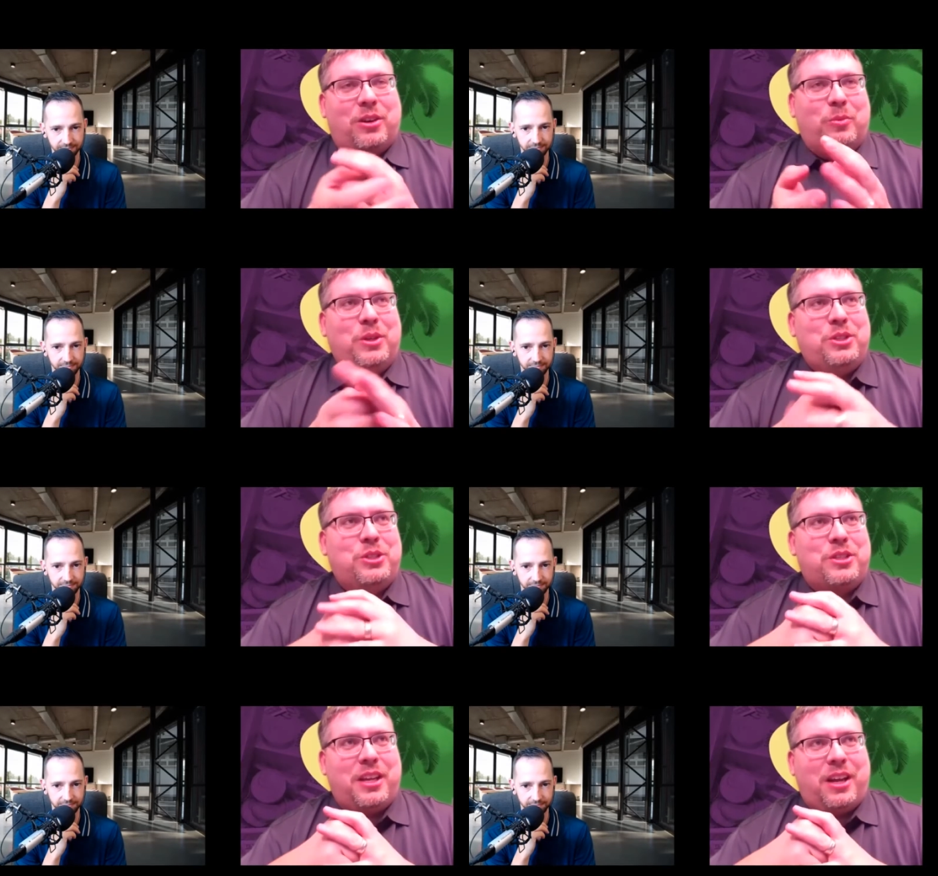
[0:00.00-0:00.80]
Speaker 1: or
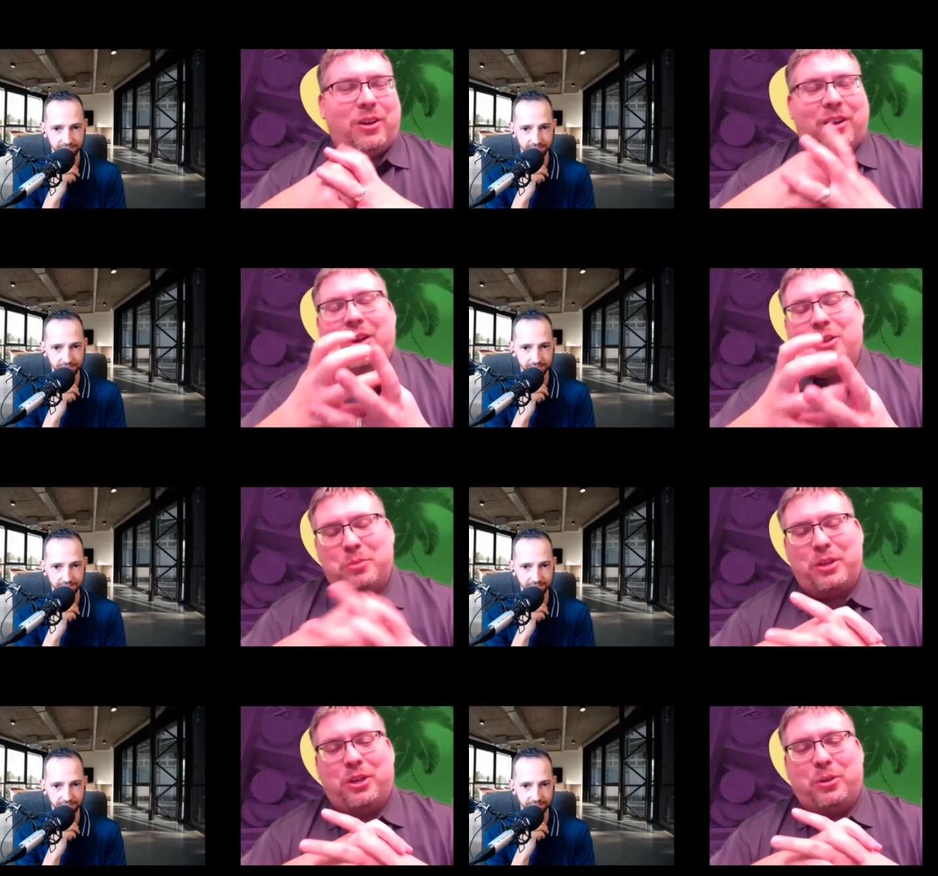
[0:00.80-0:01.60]
what's or how's
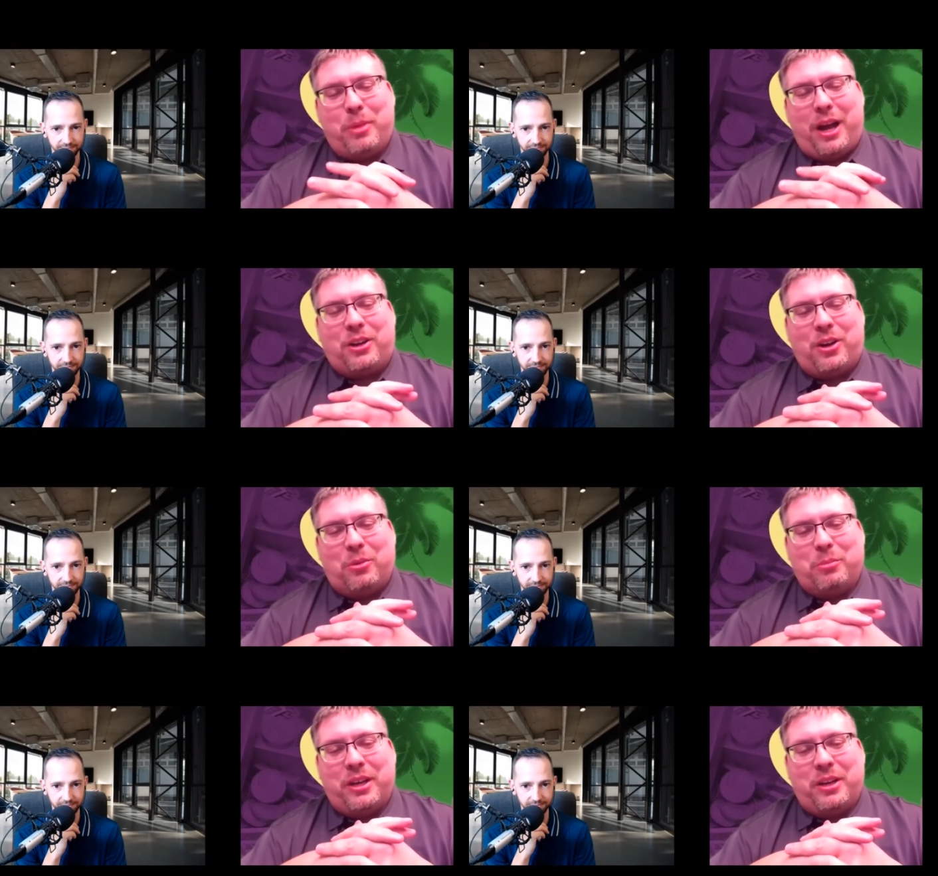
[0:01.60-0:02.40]
been your
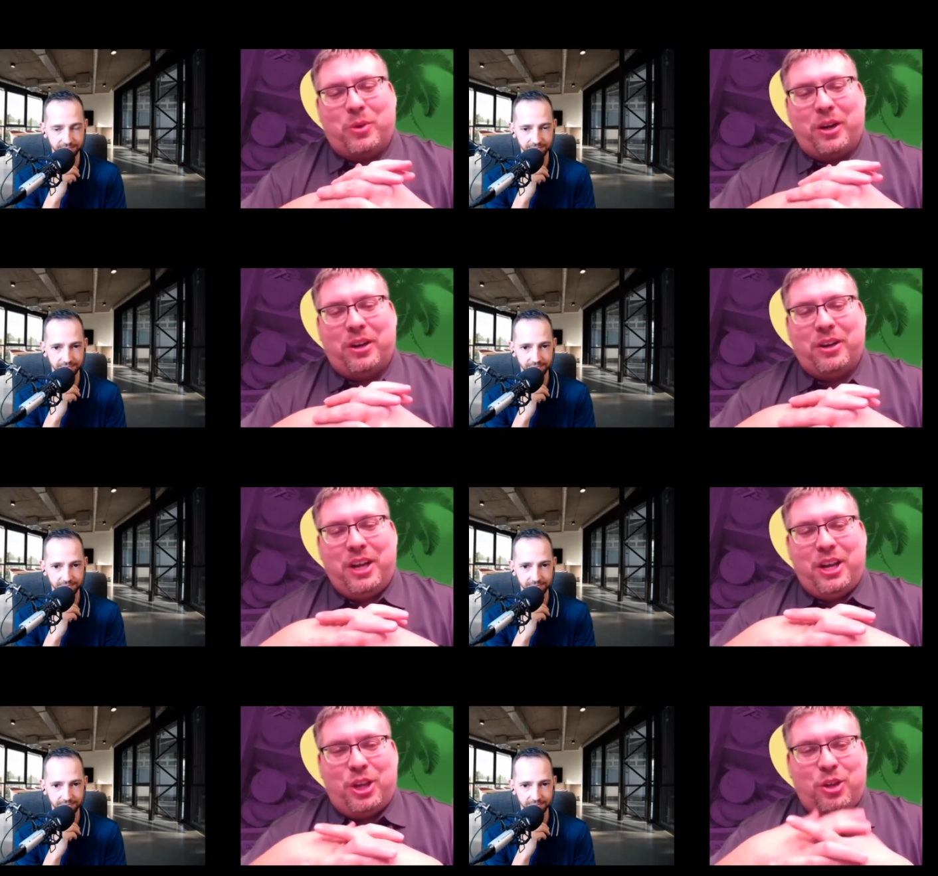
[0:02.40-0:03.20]
background been where
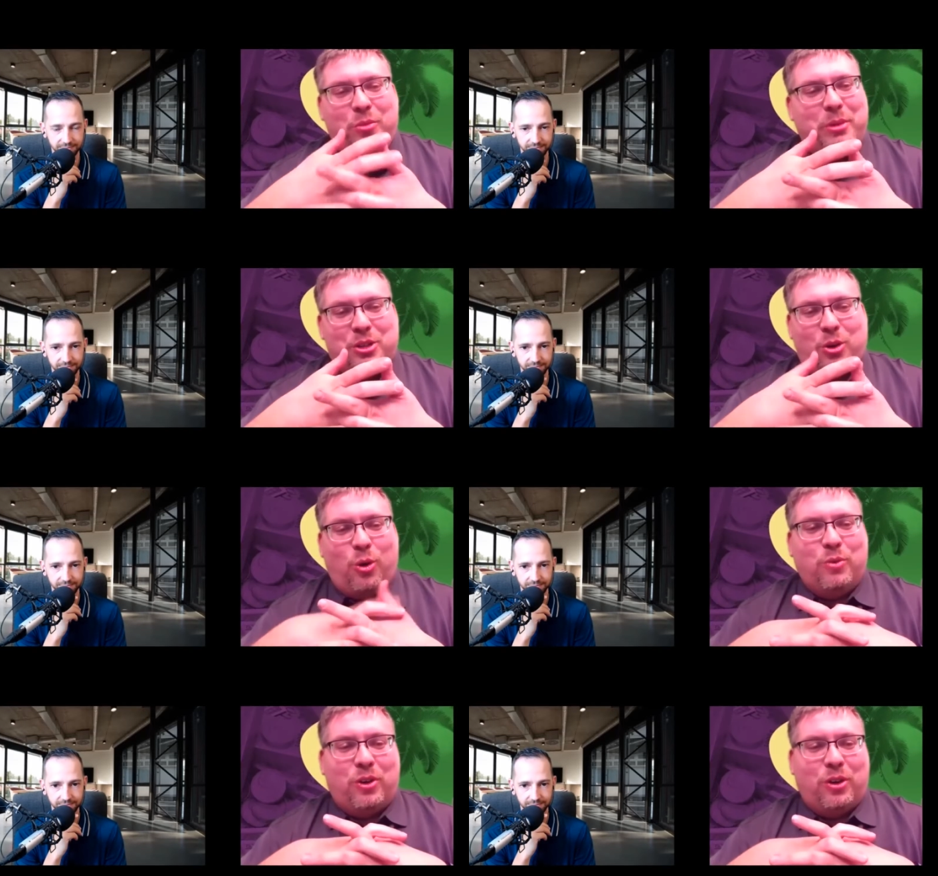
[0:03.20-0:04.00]
you've been to
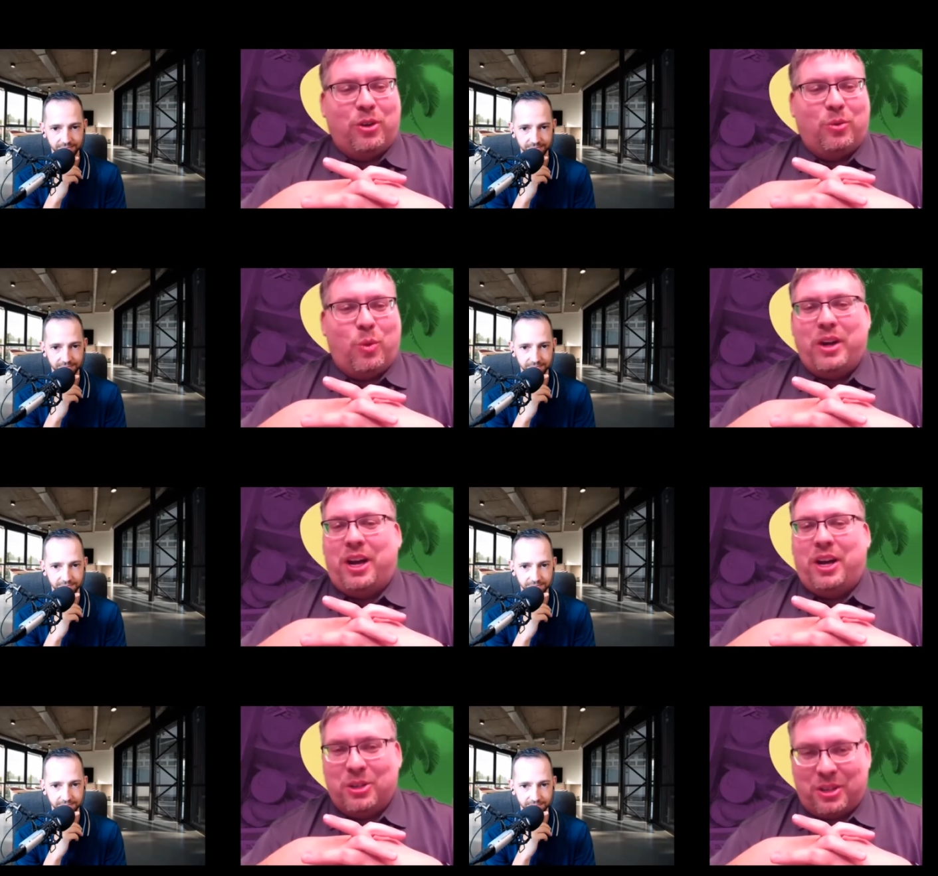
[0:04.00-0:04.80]
over
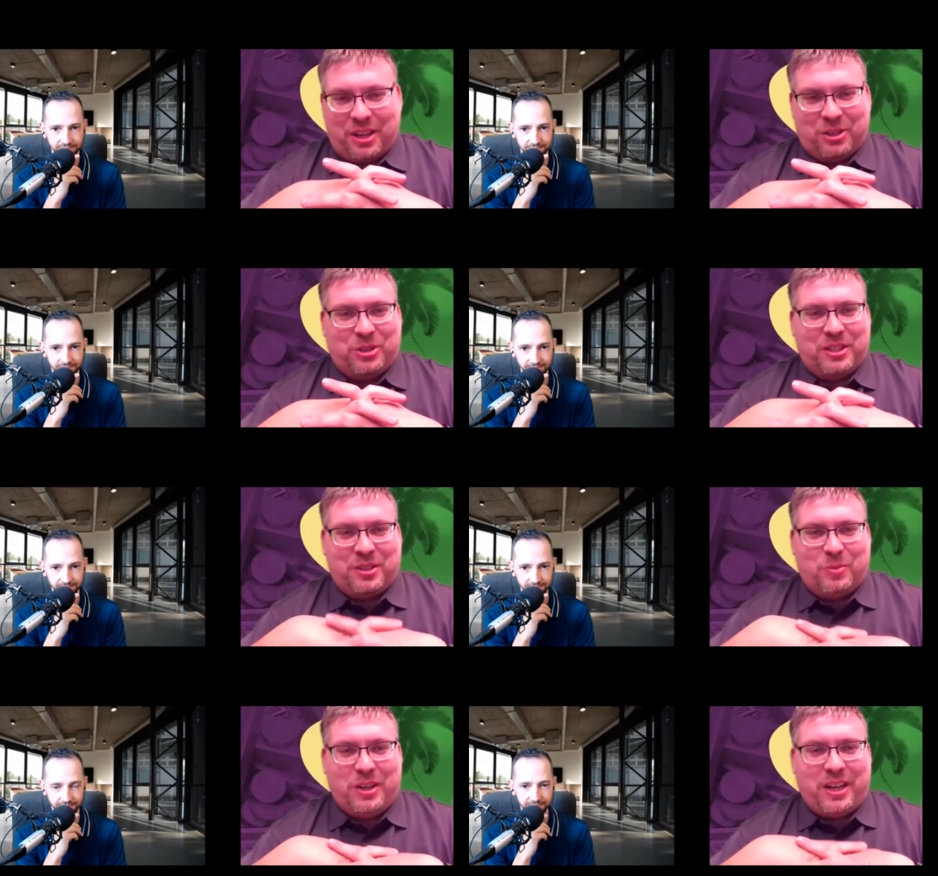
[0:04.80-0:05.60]
100 countries
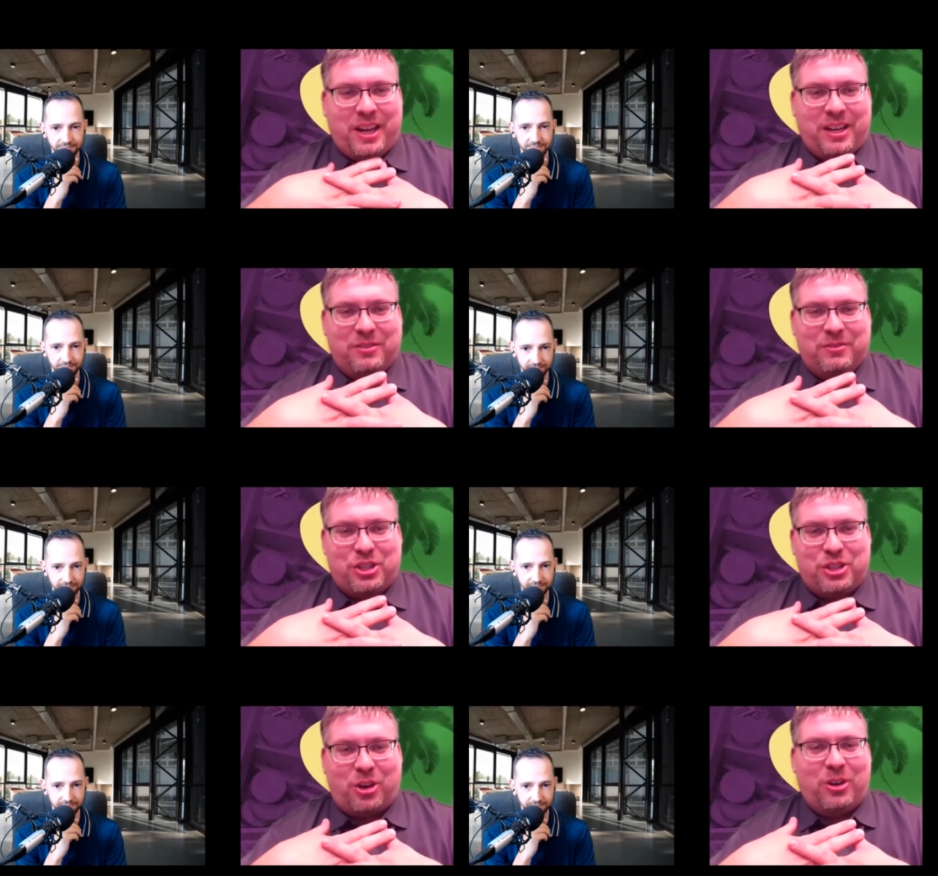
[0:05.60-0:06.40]
and what kind of
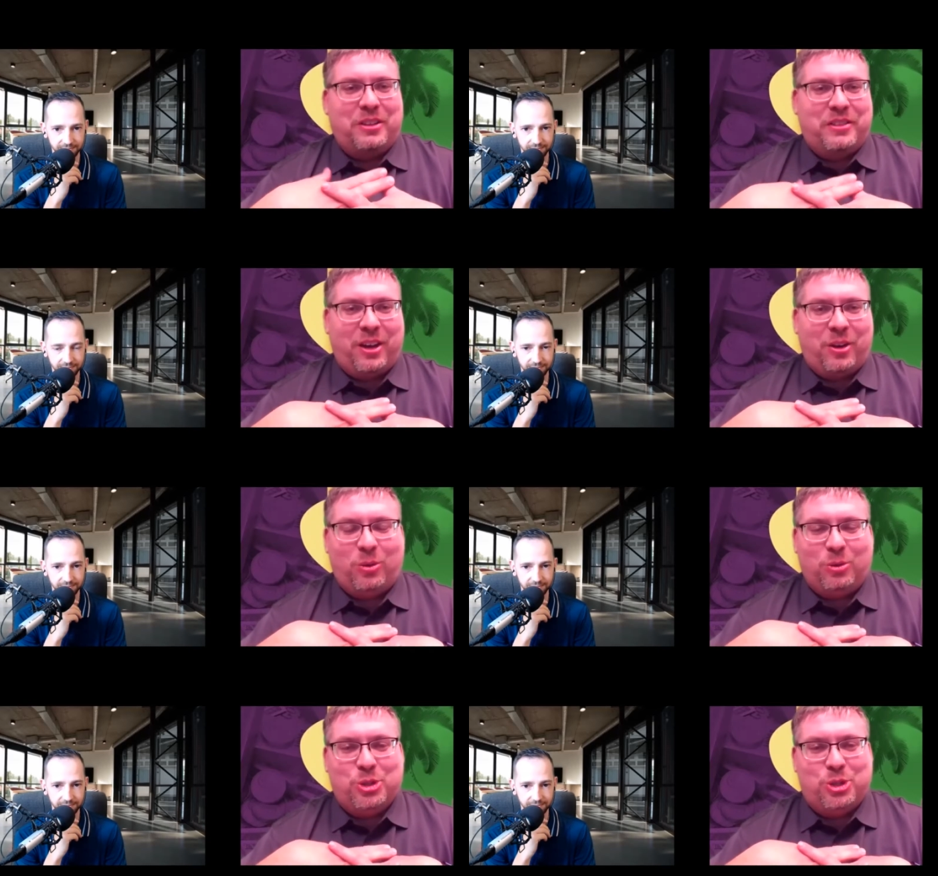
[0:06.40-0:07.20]
started that
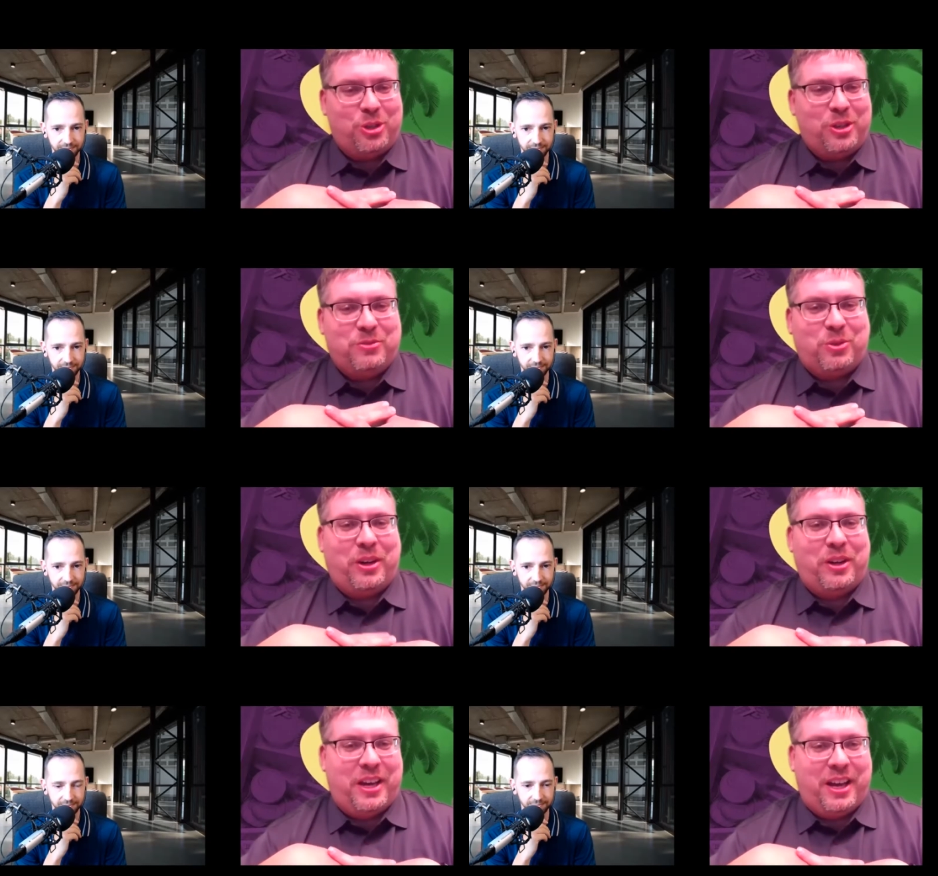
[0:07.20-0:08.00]
whole journey for
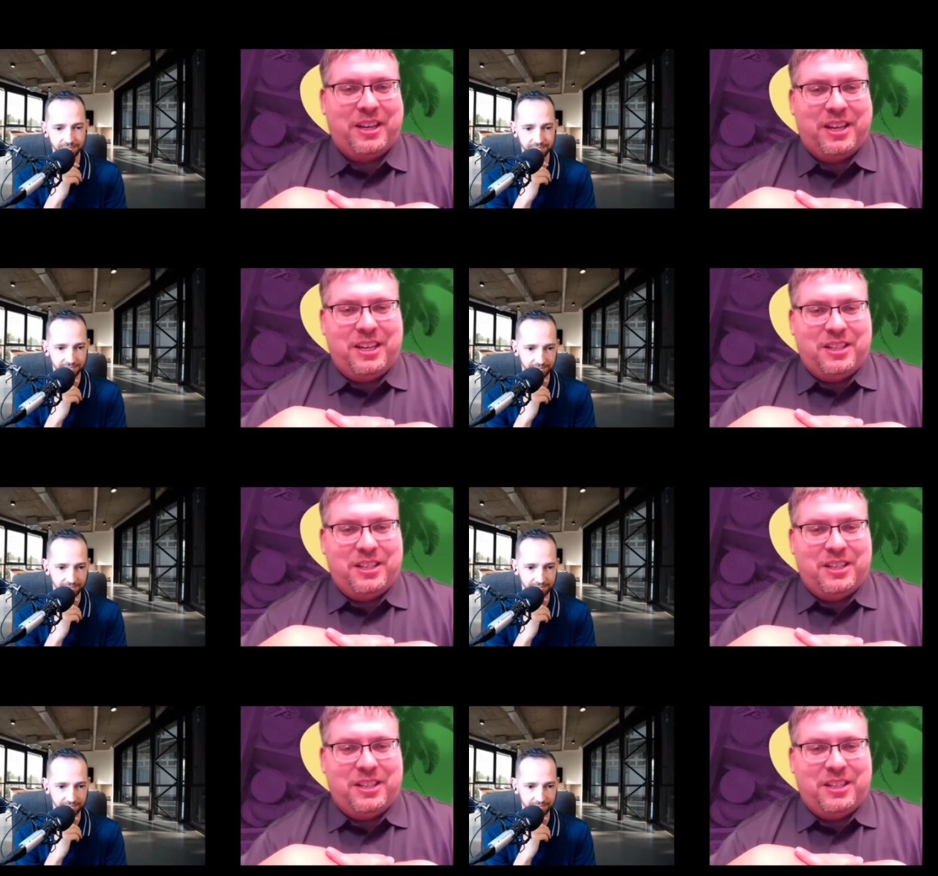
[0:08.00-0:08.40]
you that